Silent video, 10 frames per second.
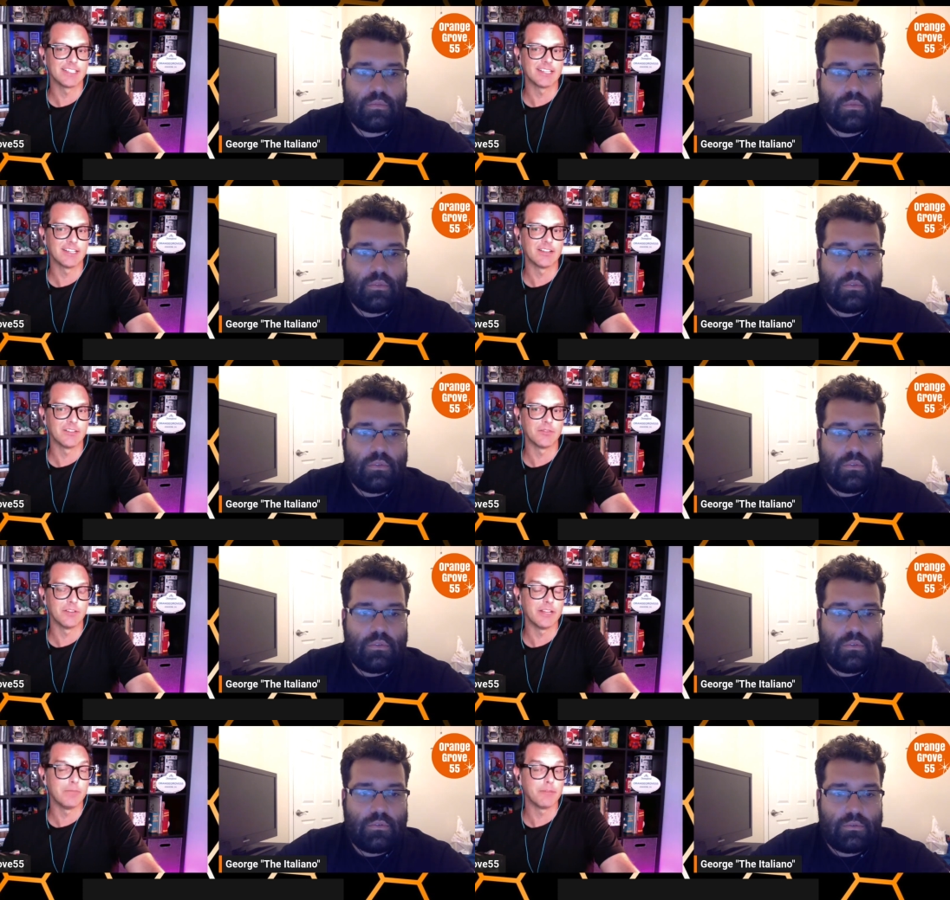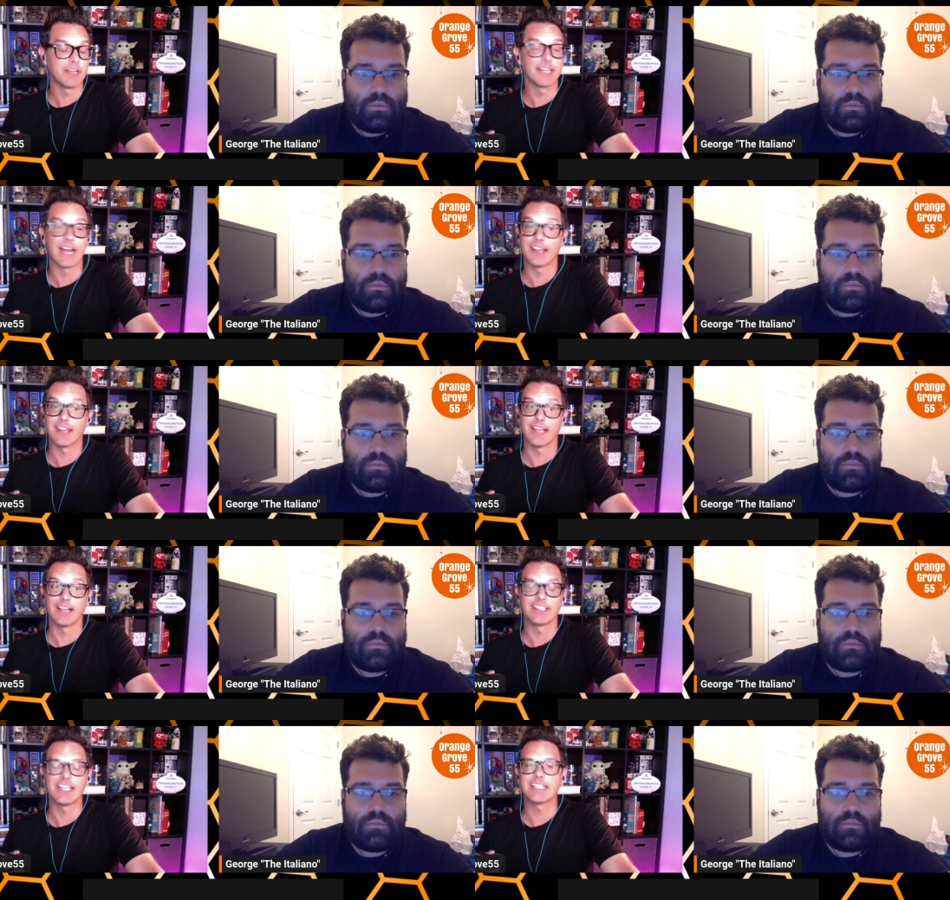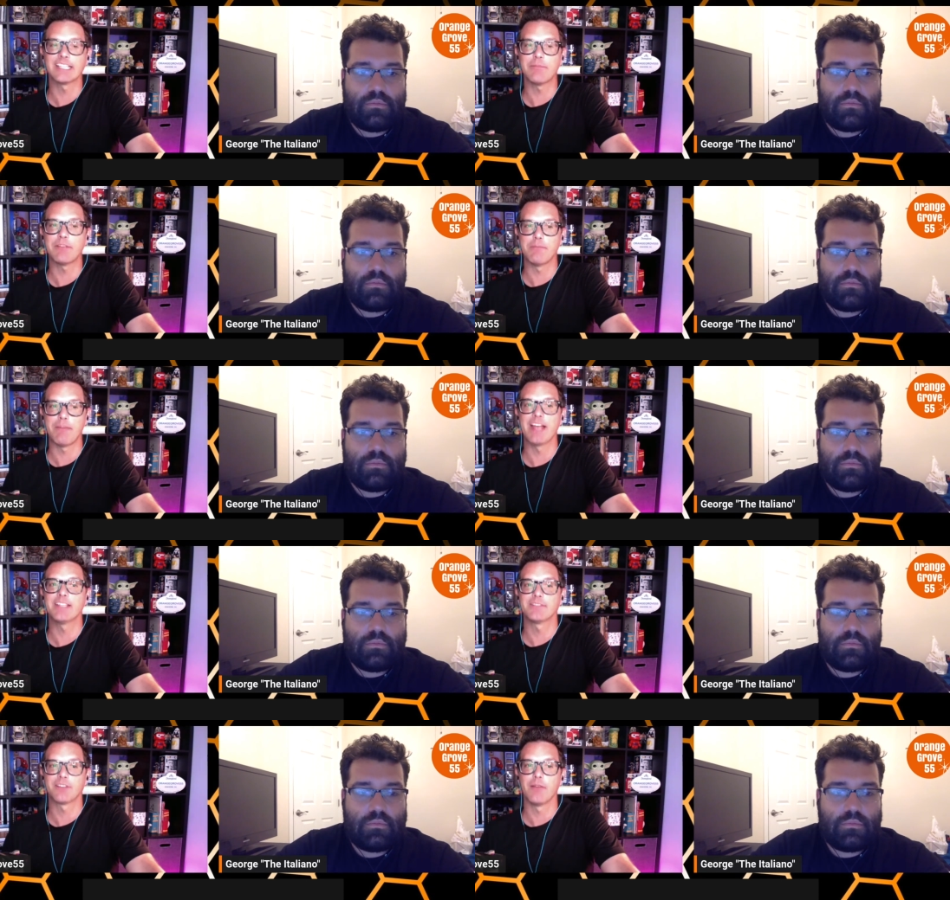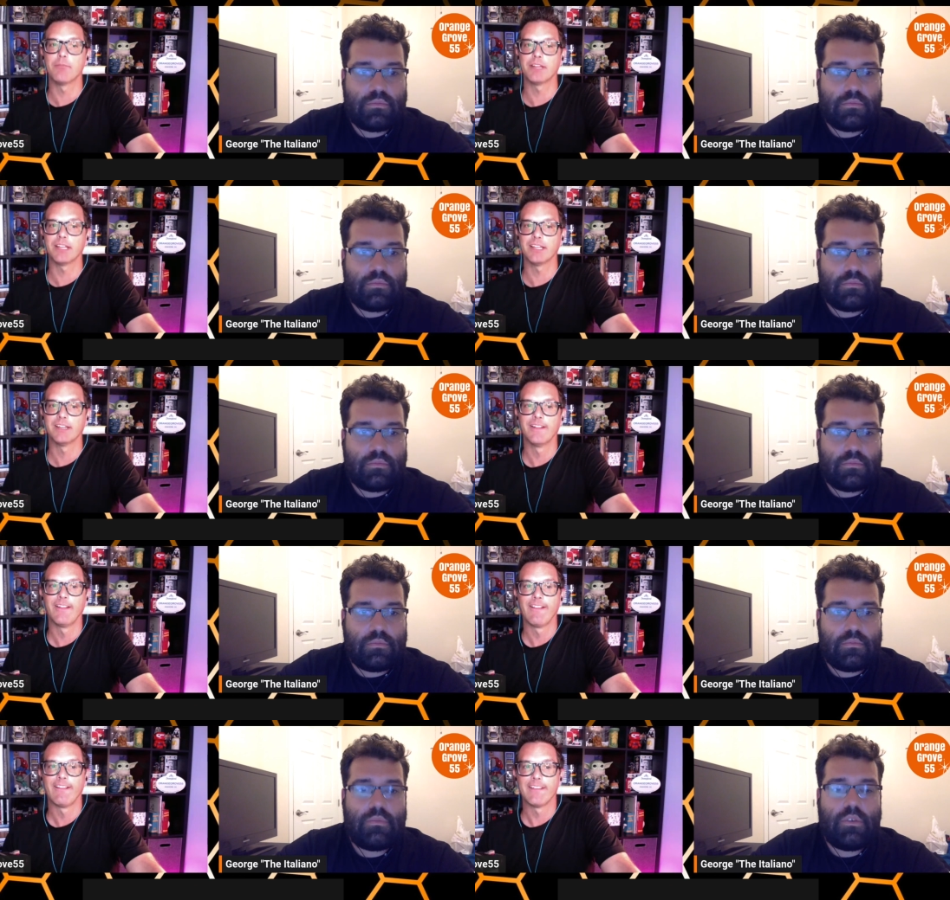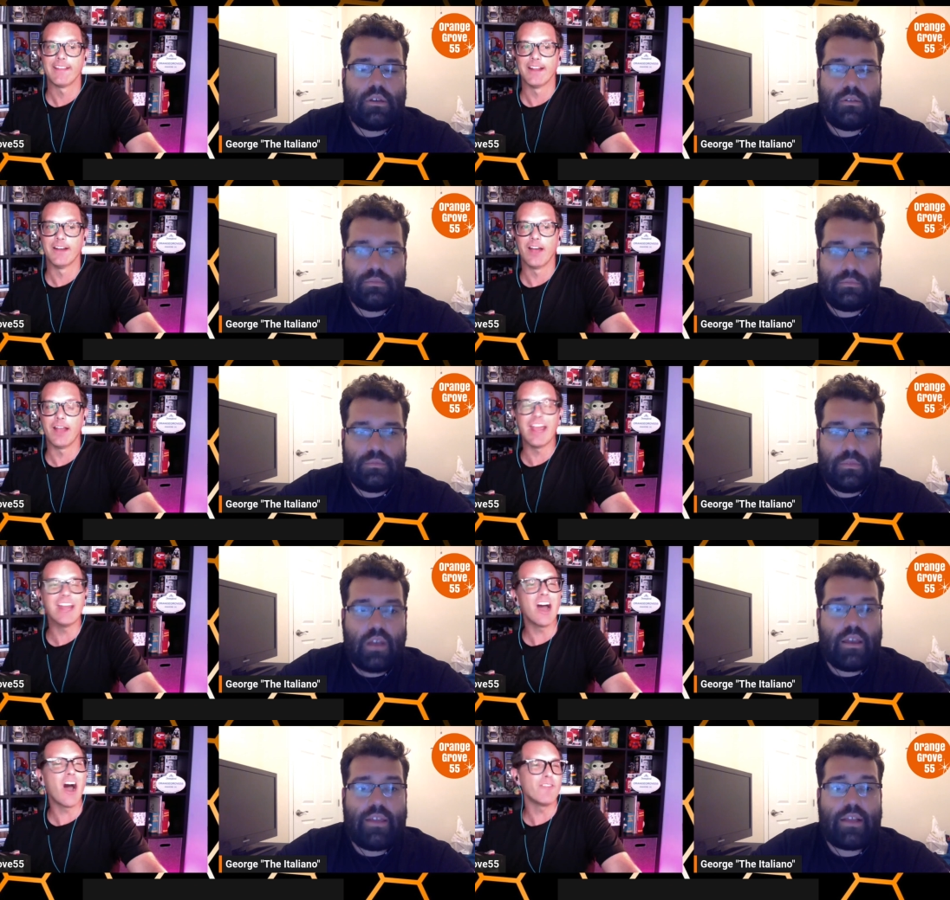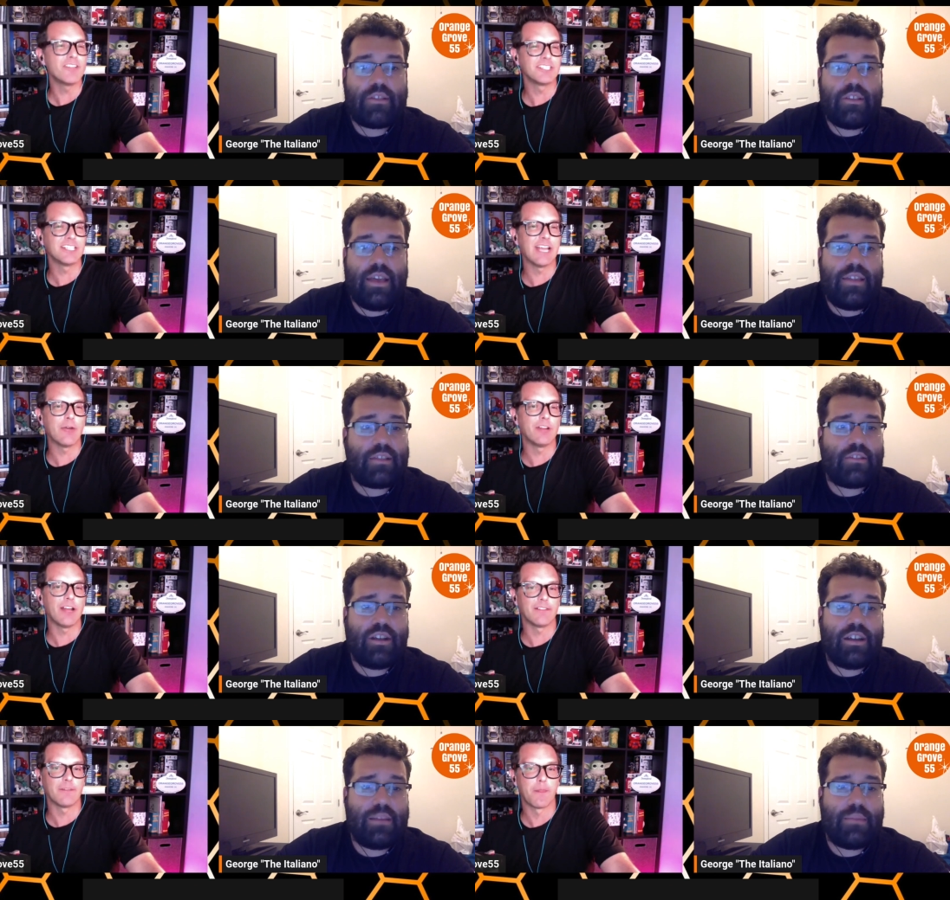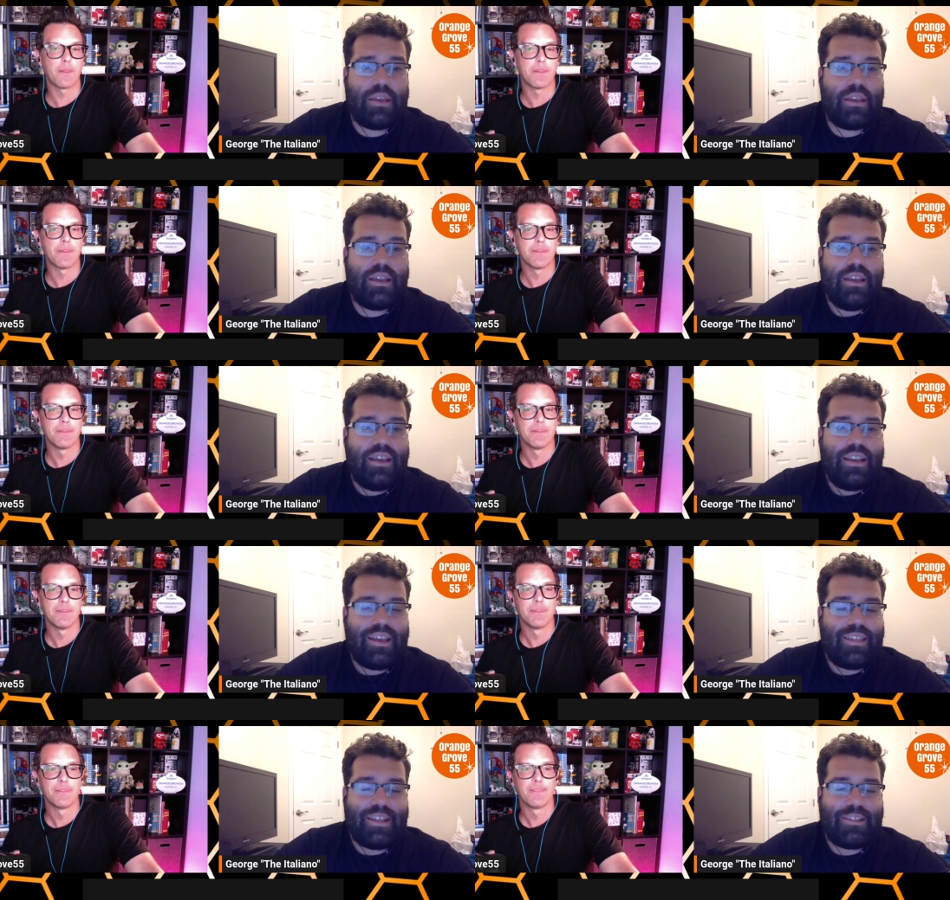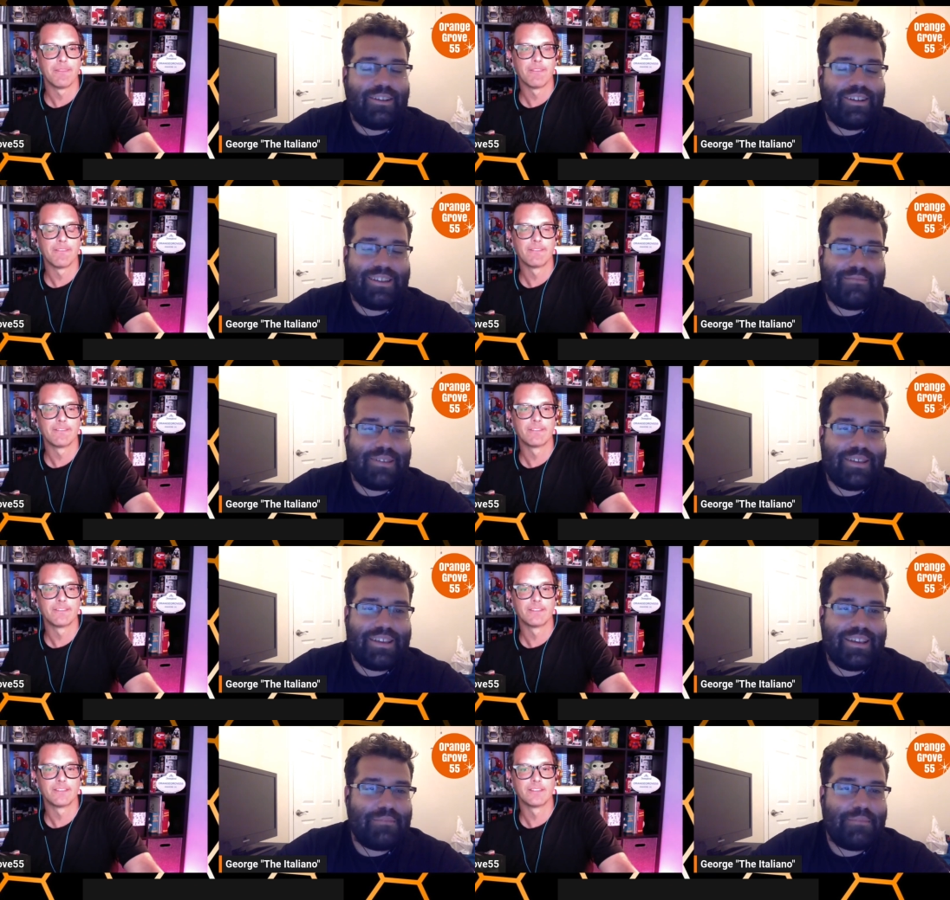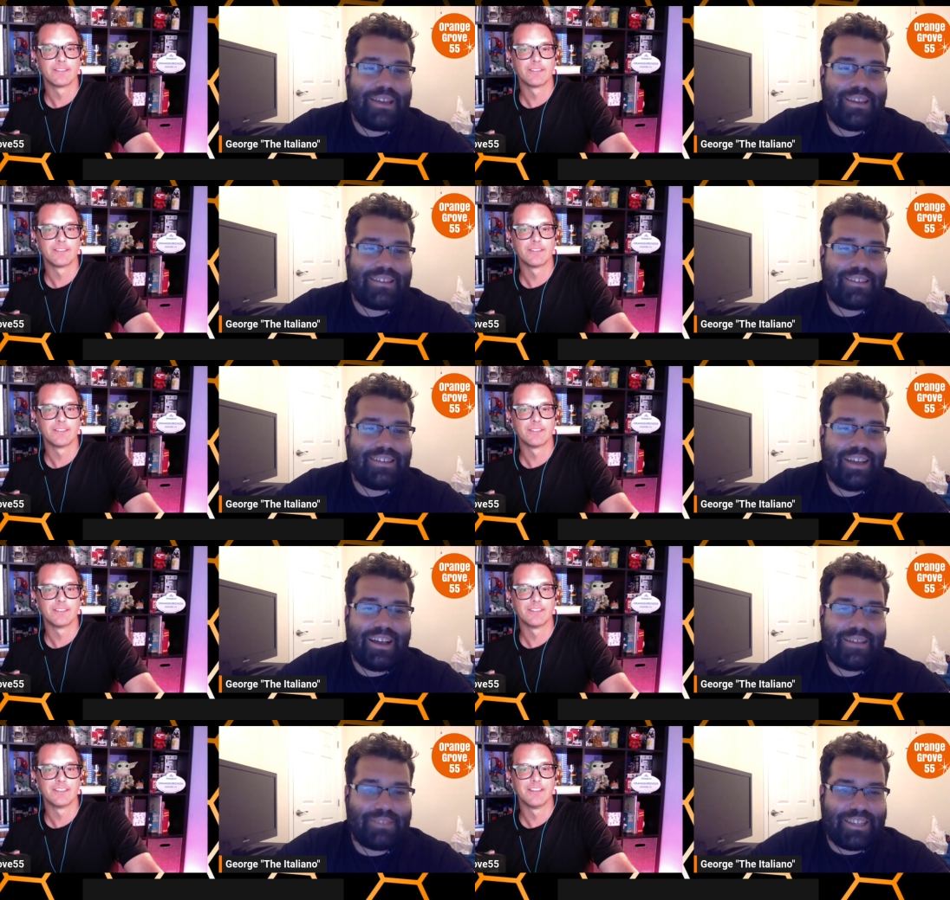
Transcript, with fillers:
Speaker 1: going to nitpick that thing, because that's going to be a massive company. Yeah. You know, and, oh, and oh, yeah, that's, yeah, that's not have... going to
Speaker 2: be, yeah, that's not going to be uh, pennies and dimes